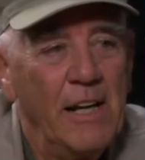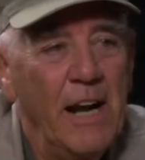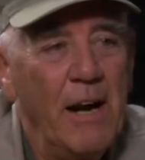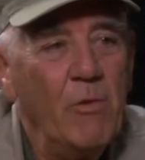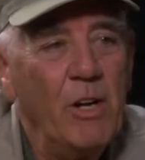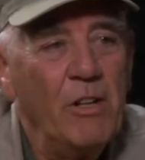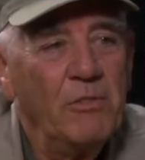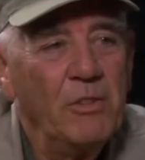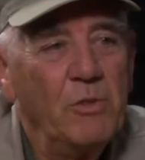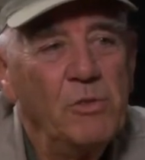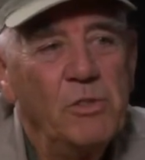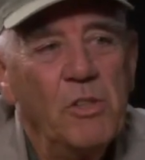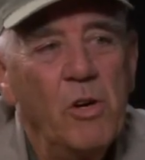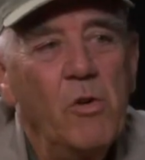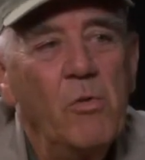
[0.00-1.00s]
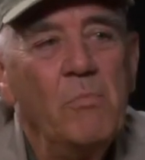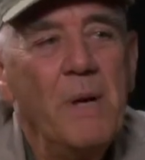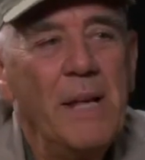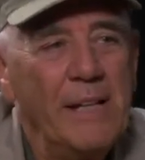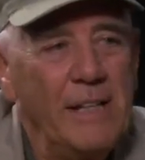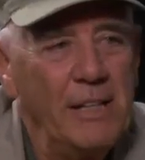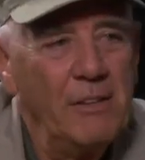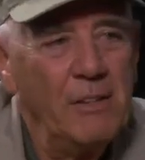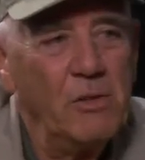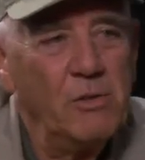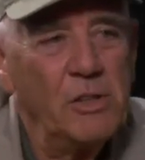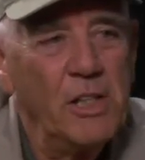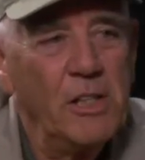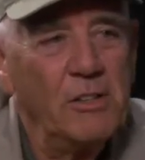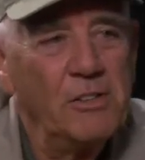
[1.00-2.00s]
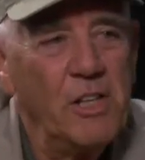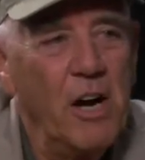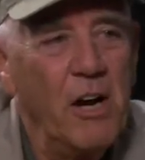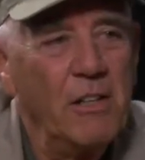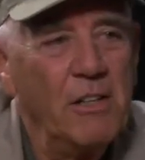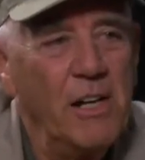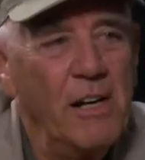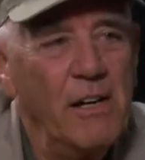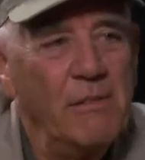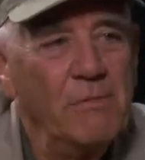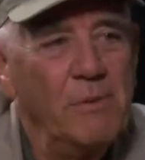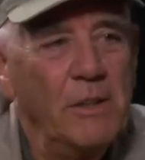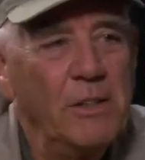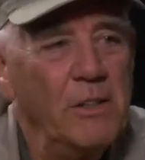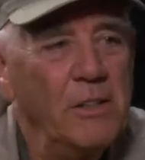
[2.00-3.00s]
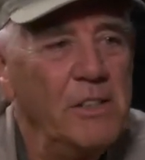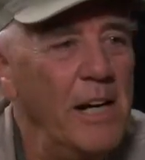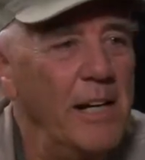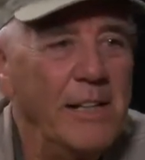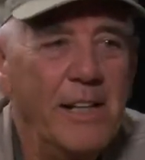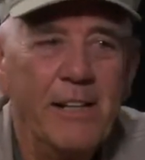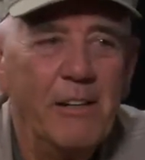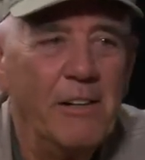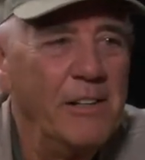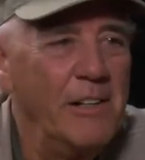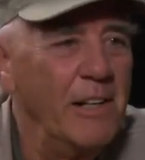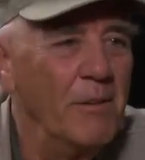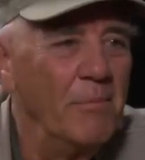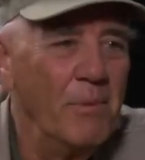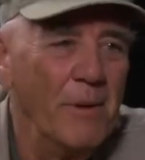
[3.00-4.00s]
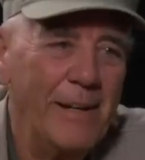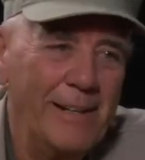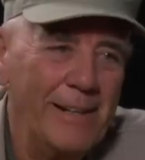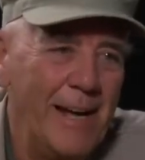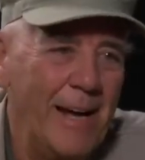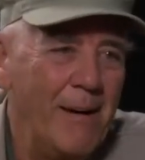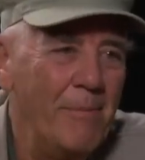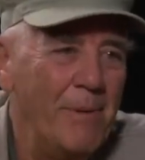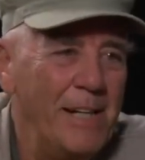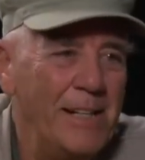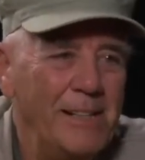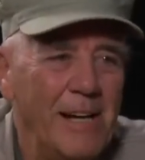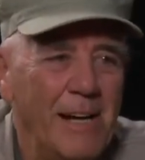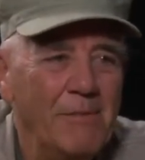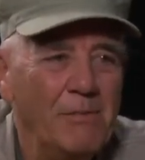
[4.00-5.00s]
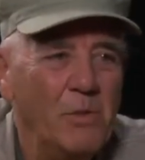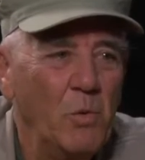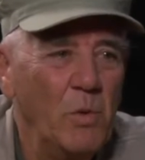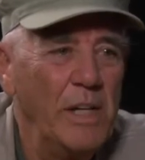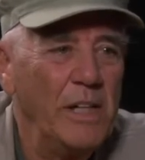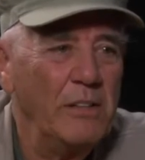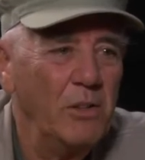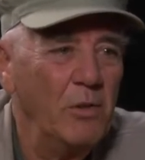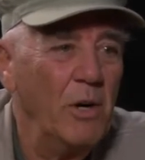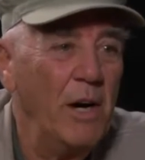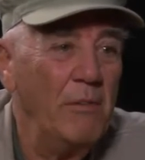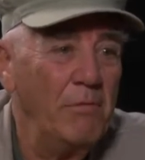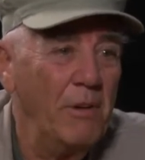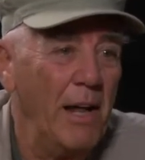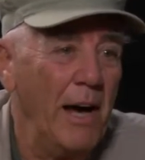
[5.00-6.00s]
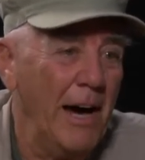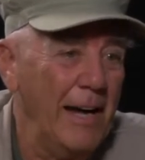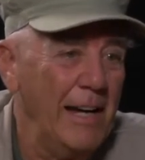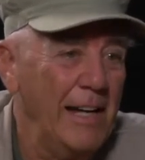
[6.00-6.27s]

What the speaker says: And I went through so many of those little SOG knives because I get on the airplane. How many times a week do I fly?